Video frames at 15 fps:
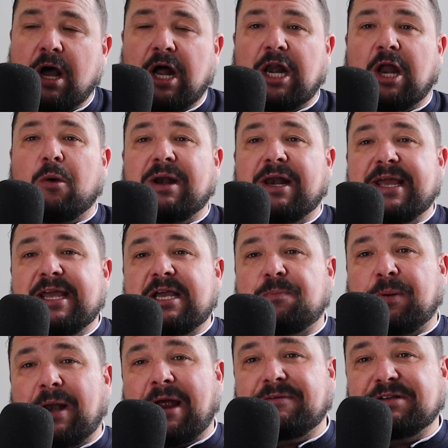a lower league
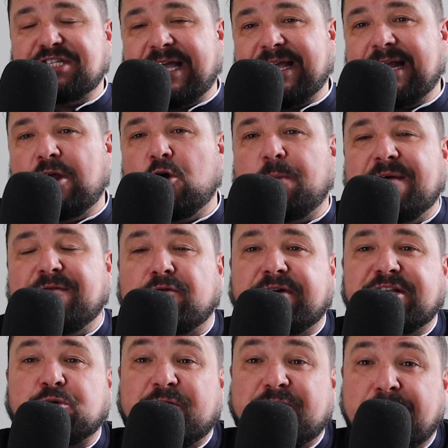player and take a little bit of a
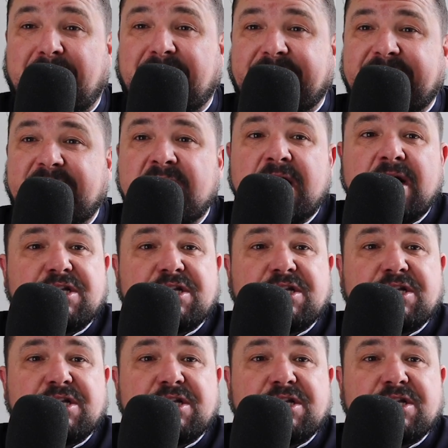risk with money.